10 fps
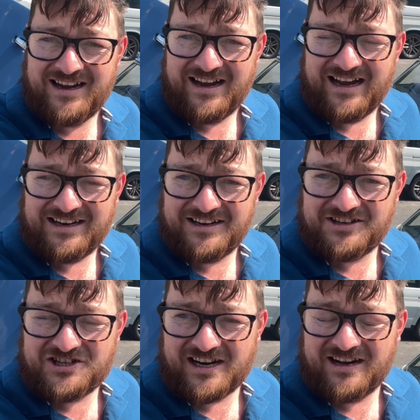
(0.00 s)
and uh,
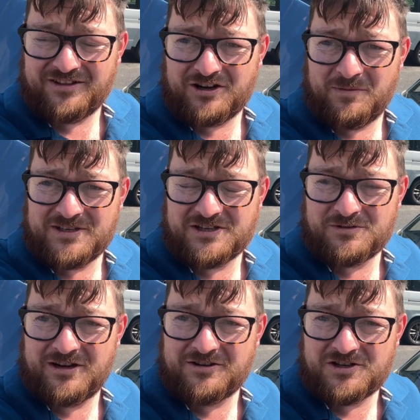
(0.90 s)
check out the comments as
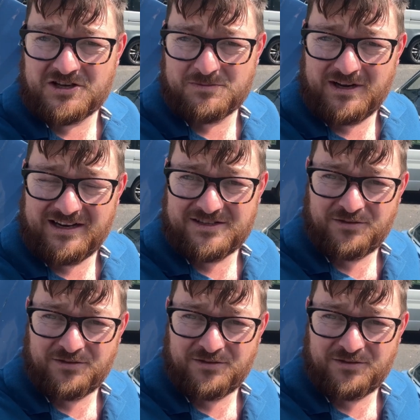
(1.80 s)
well because there's a playlist